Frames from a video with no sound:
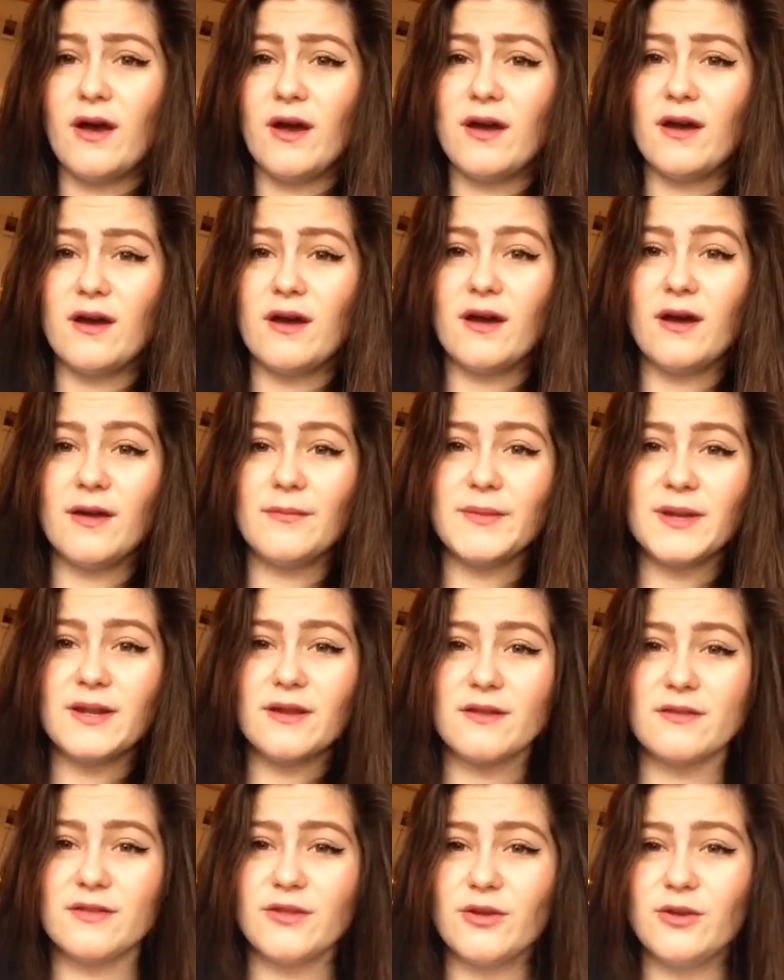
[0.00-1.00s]
I, I mean
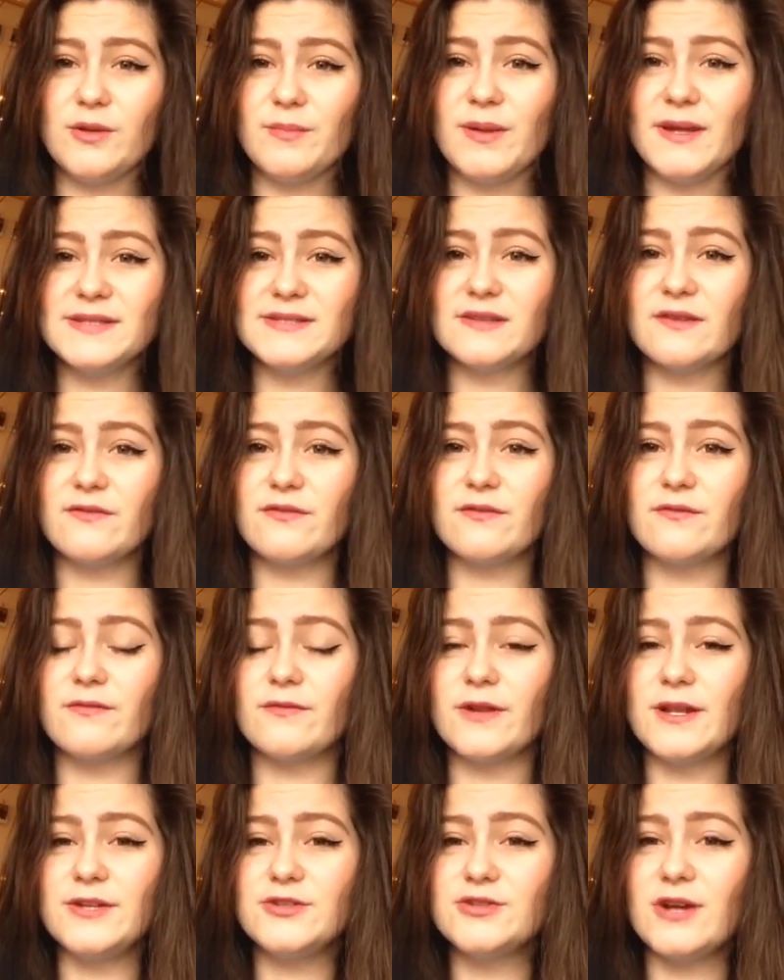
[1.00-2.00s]
the only places I've
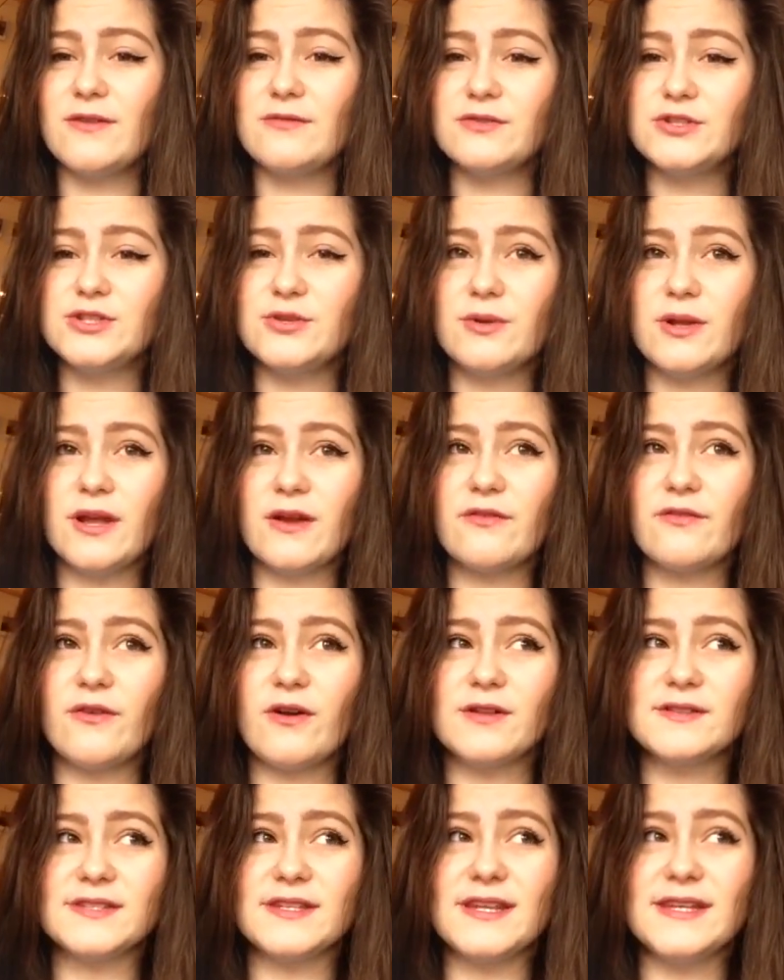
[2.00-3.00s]
really travelled to are like
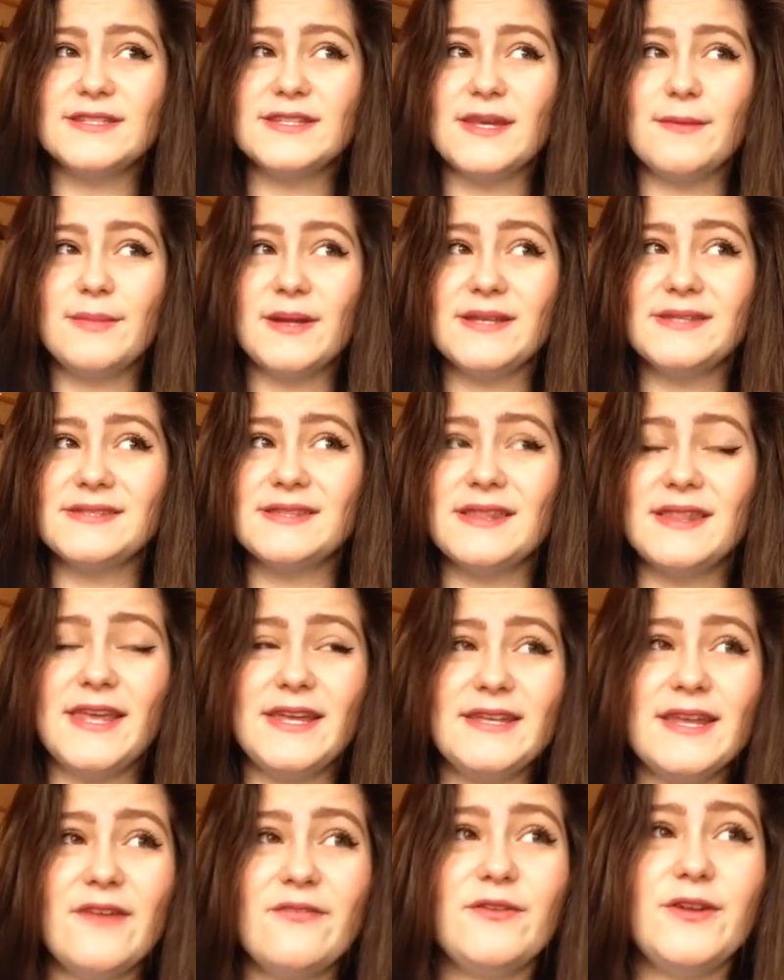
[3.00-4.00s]
France and Italy and places, and
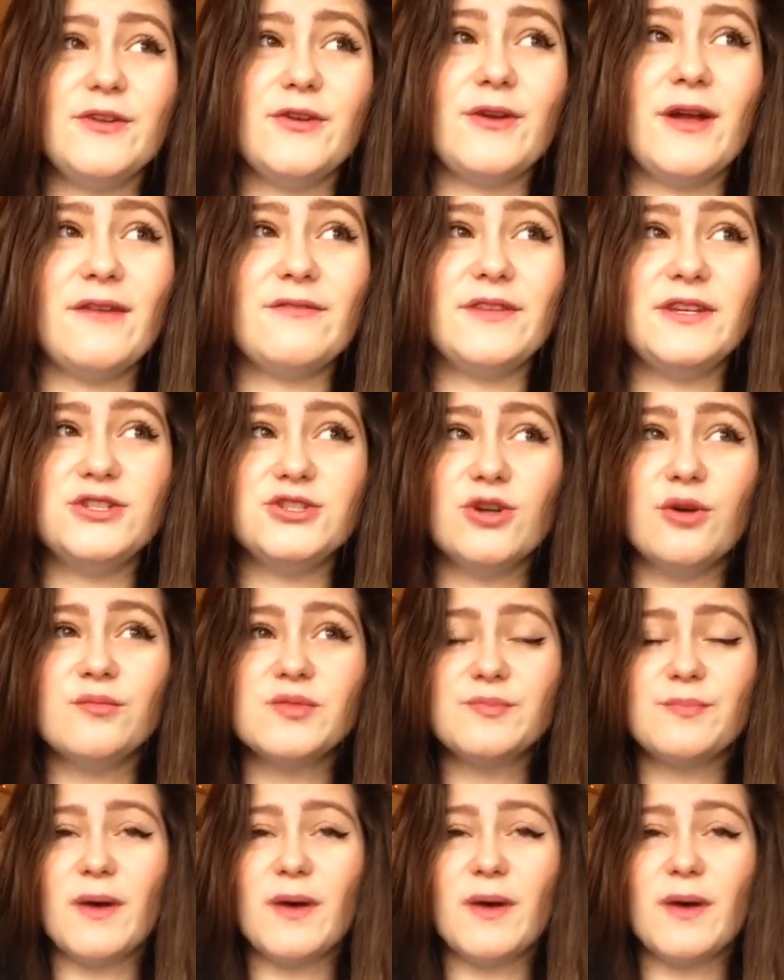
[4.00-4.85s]
they definitely don't have these shops.